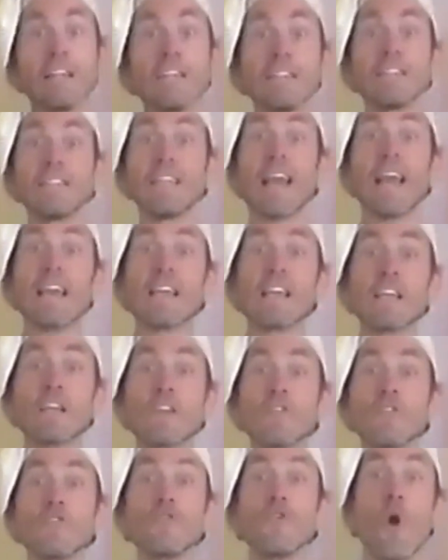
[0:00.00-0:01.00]

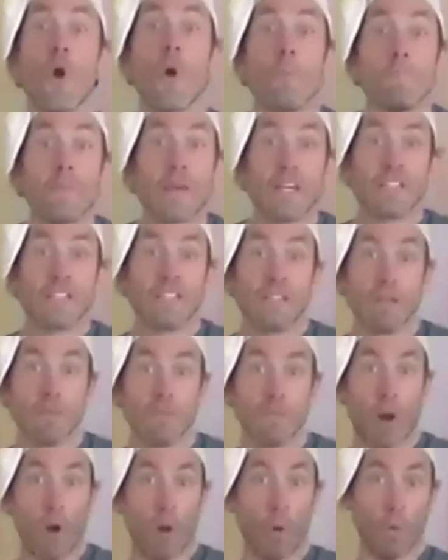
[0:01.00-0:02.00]
Take your mixing
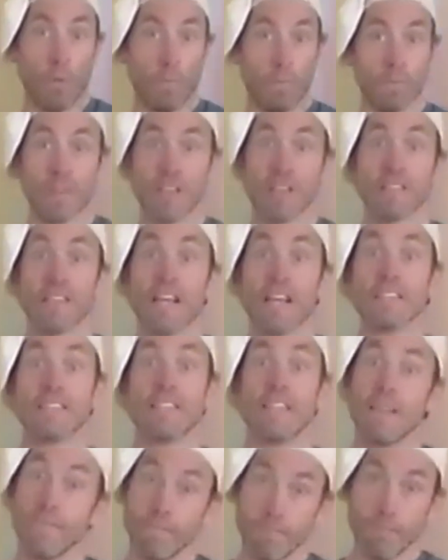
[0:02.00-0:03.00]
bowl. That's
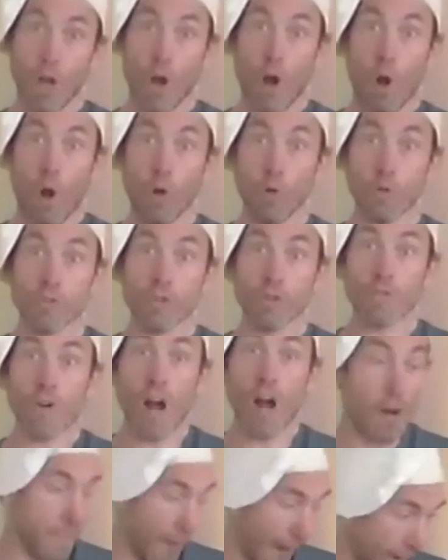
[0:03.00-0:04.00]
it. Hold your
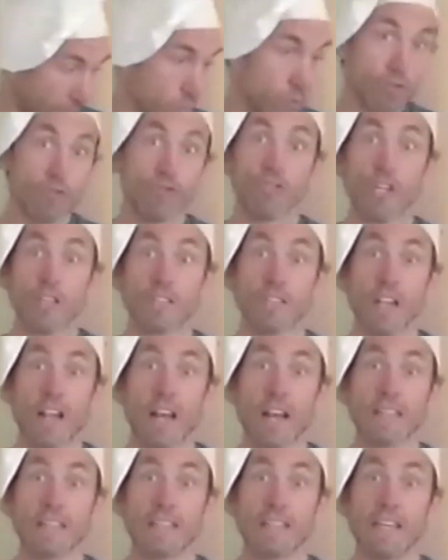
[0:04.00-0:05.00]
arm out just
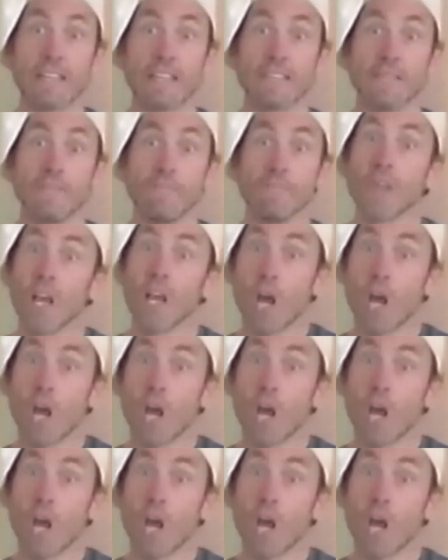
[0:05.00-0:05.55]
like this.